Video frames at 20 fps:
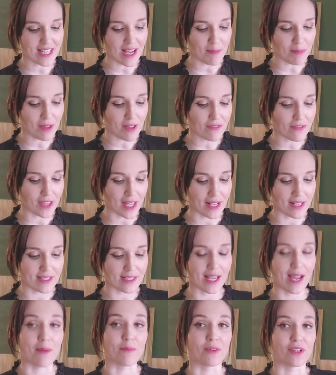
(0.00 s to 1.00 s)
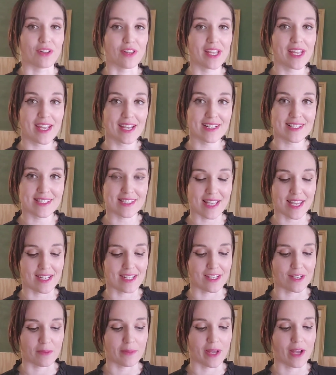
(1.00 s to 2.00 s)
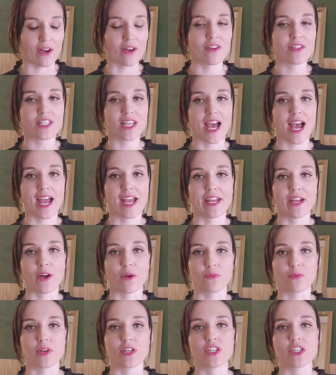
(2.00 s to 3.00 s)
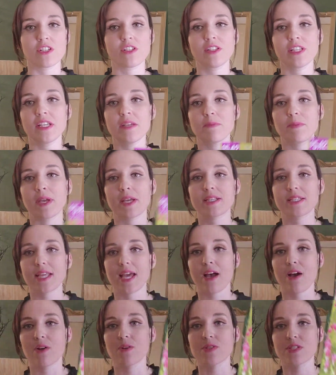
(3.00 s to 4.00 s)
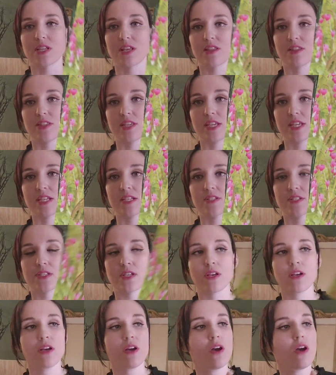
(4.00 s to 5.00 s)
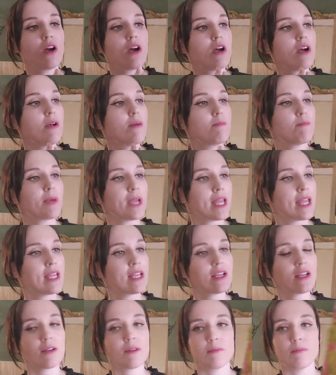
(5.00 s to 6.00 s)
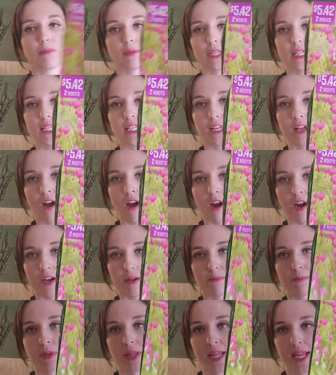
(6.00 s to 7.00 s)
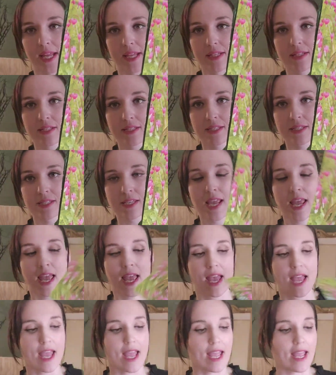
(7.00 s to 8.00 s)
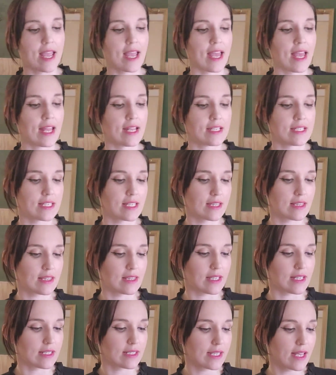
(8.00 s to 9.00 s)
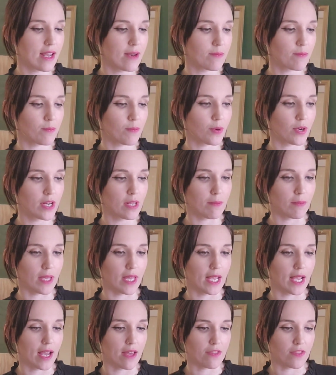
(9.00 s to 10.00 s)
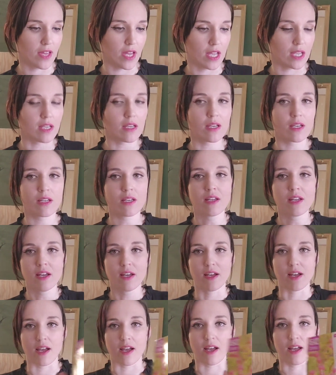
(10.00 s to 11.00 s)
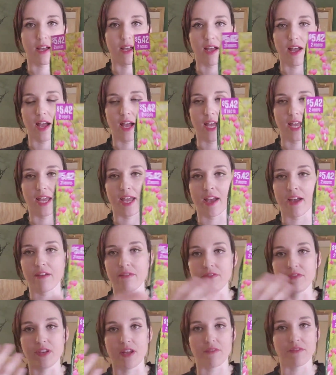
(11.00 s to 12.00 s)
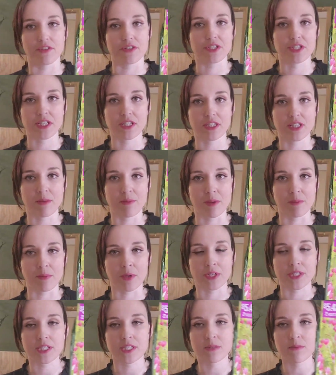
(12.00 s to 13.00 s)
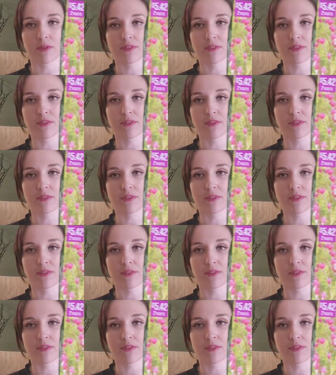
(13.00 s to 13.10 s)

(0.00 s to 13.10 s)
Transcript: couple of things I'm really excited about. I originally picked out these pink bleeding heart plants, and these get pretty big, I think. I have never seen them in person